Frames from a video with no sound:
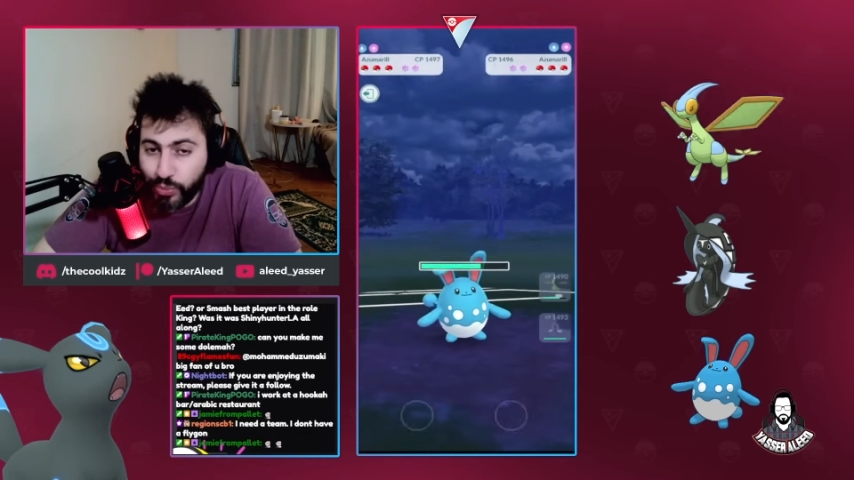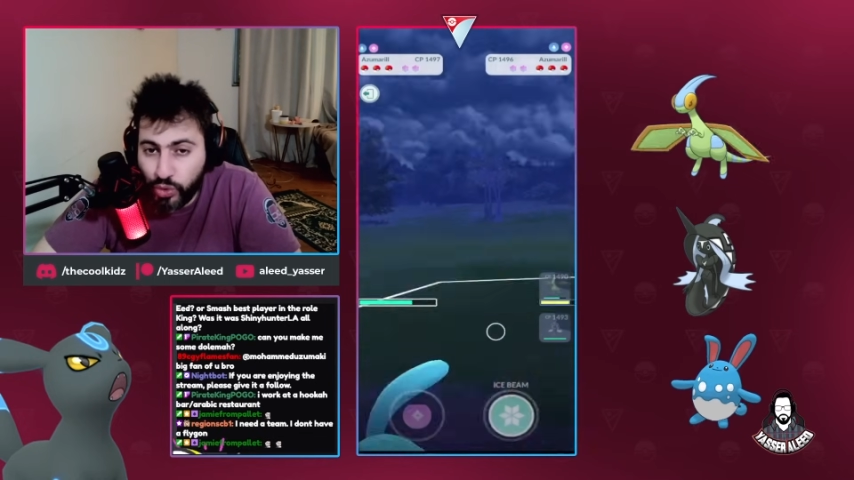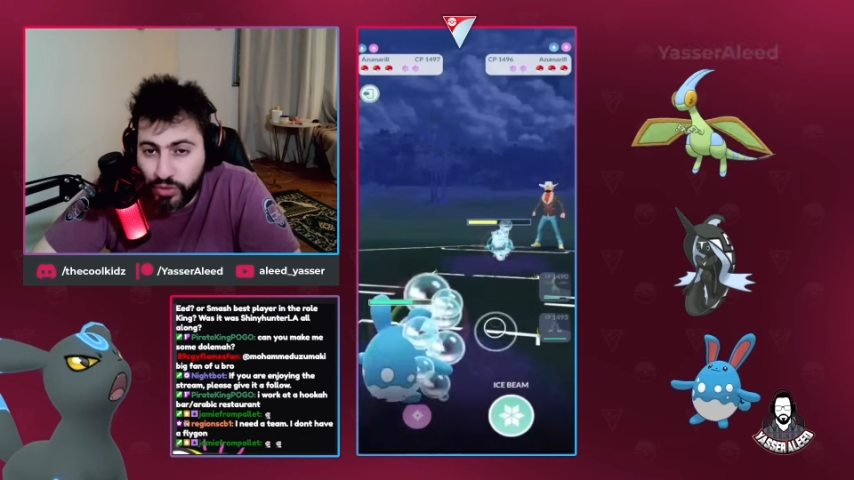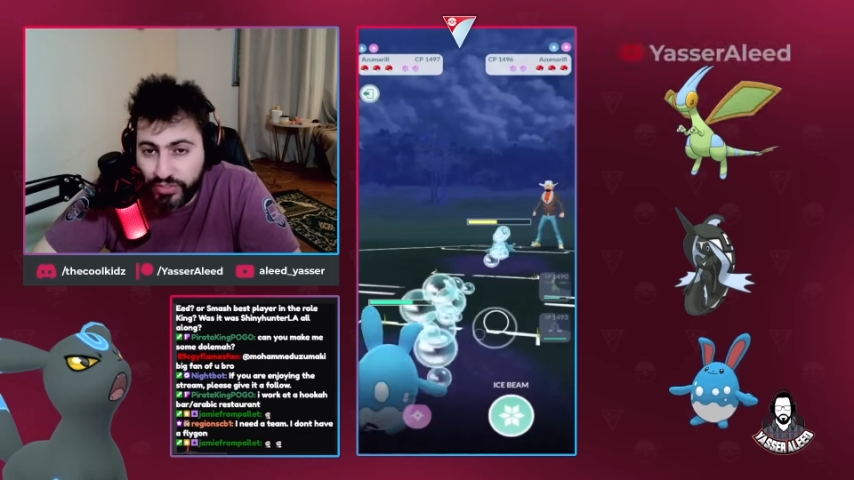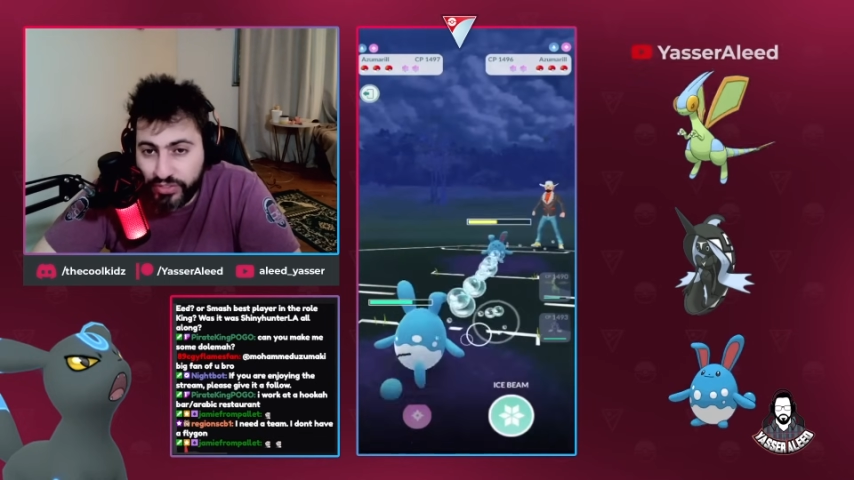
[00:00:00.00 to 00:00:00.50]

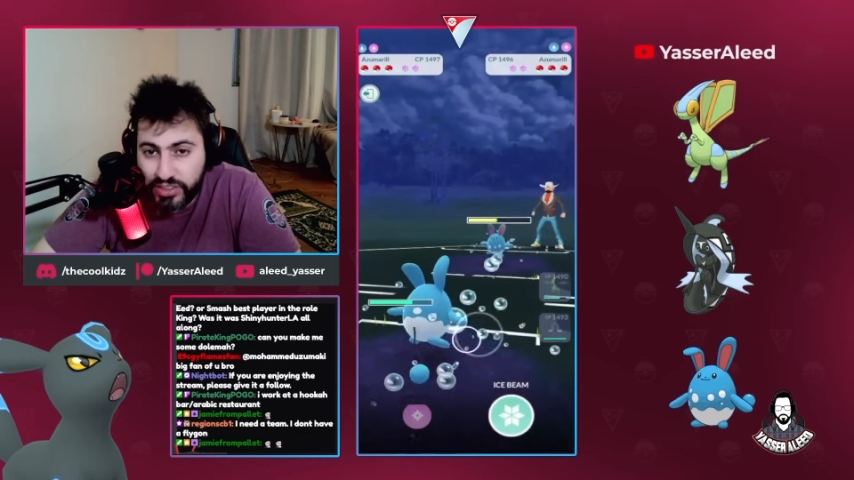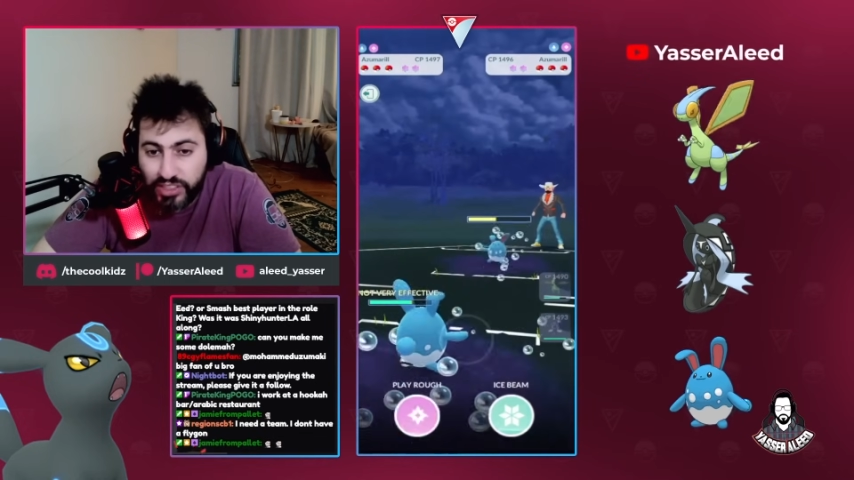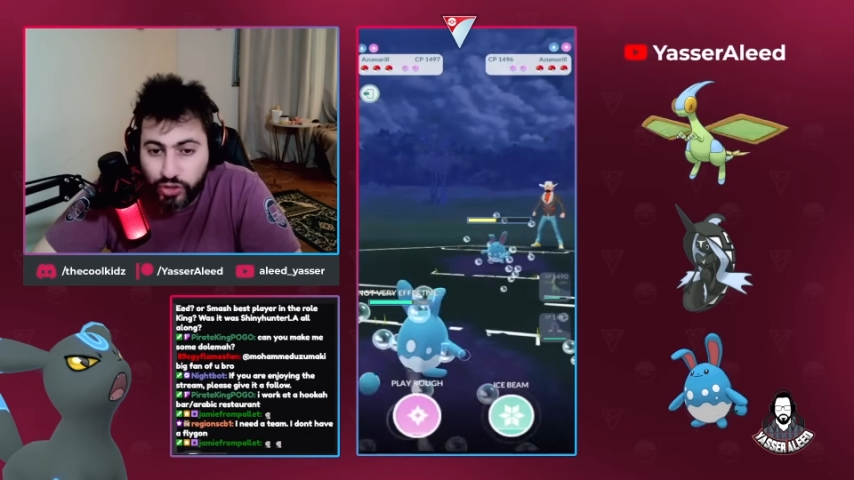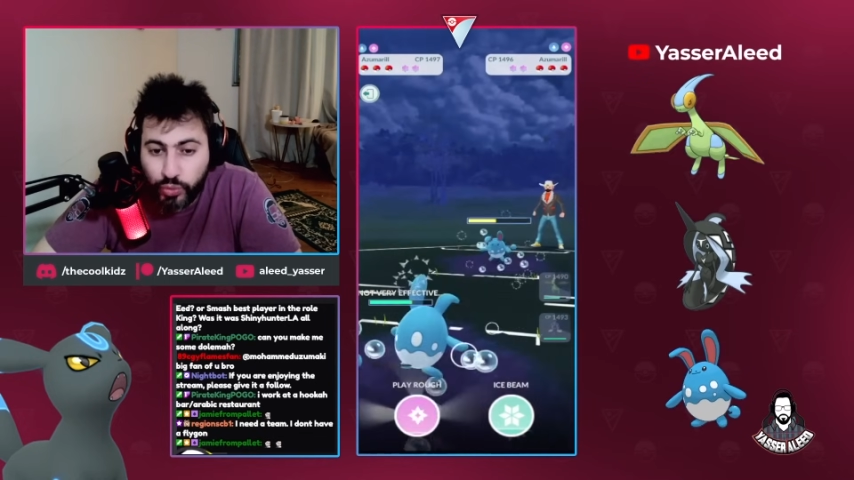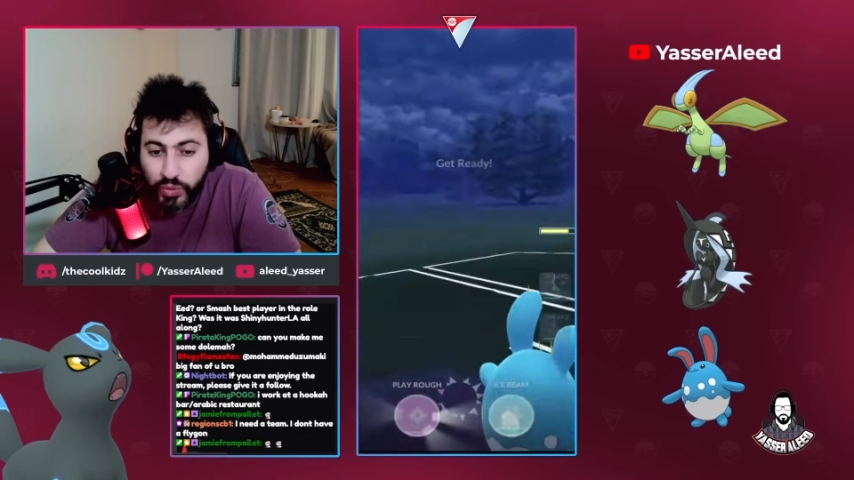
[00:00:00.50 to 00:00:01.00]
move
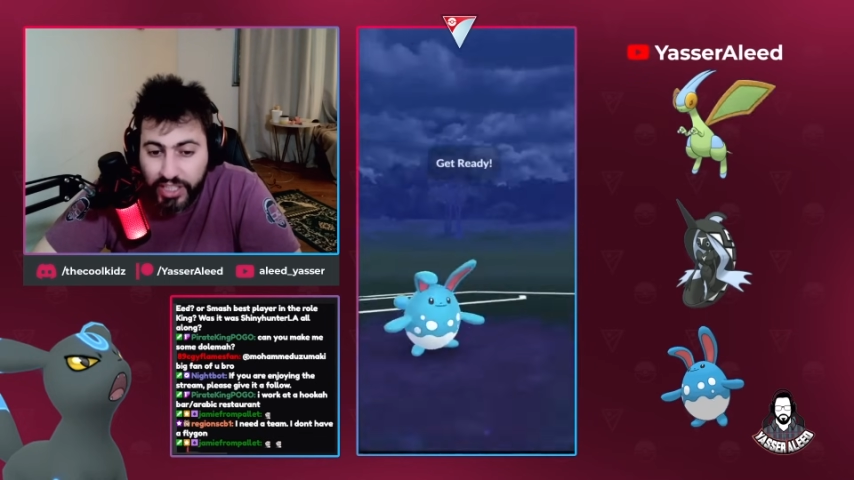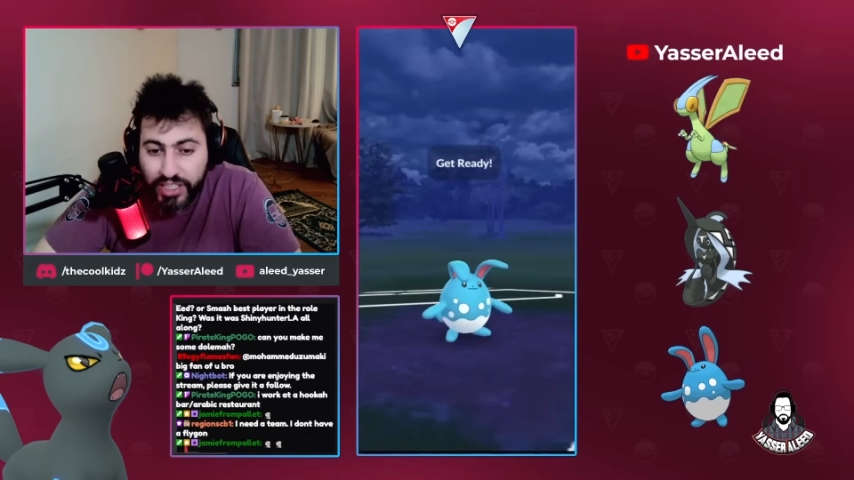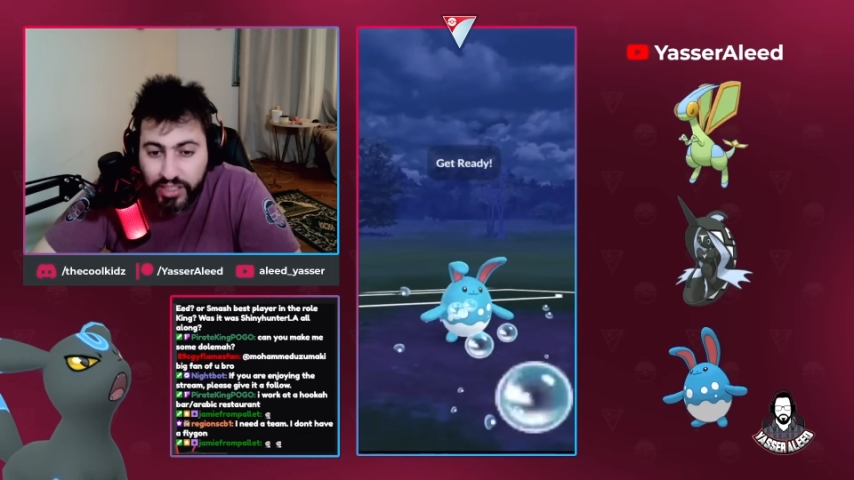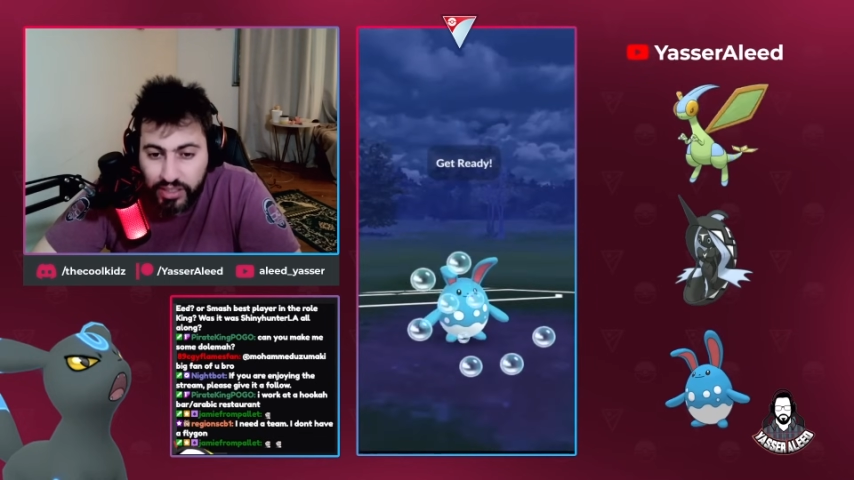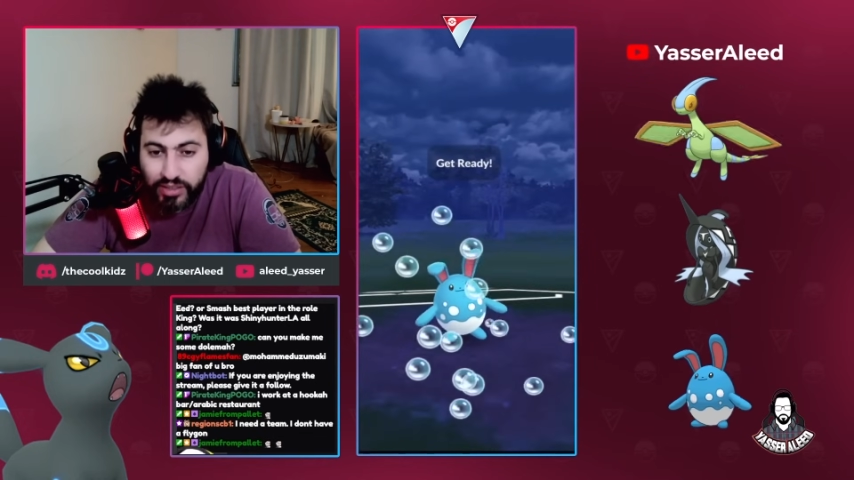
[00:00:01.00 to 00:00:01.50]
did
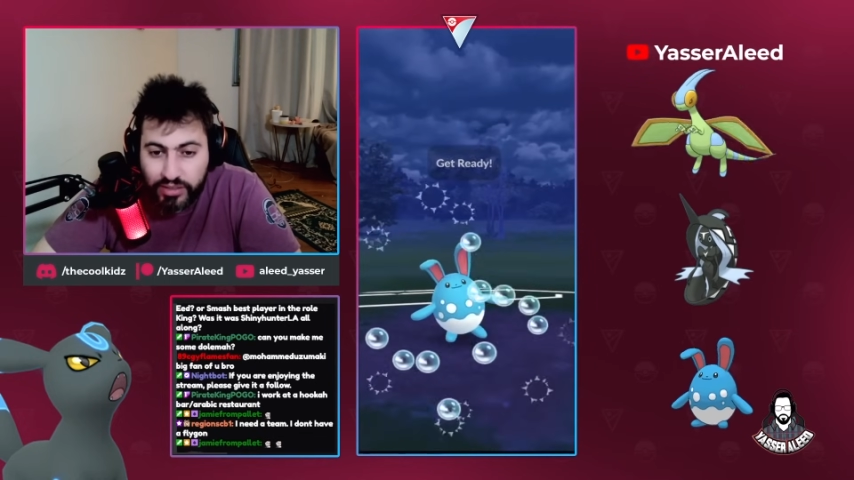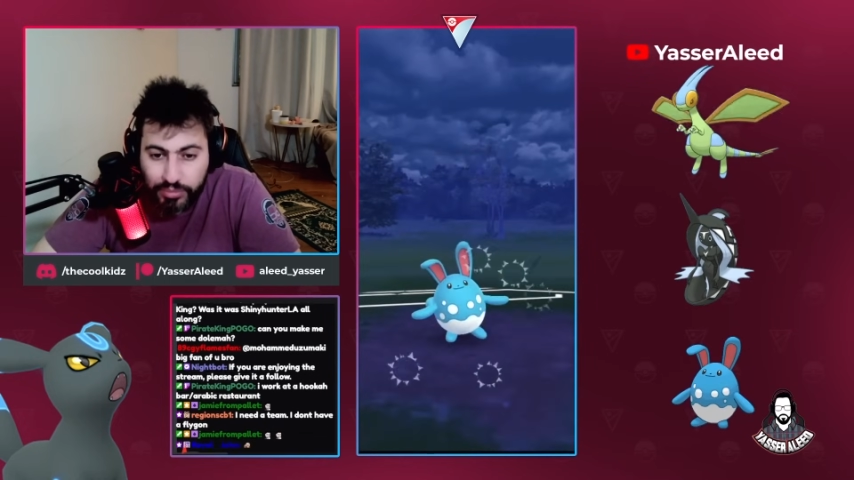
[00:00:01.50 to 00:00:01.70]
way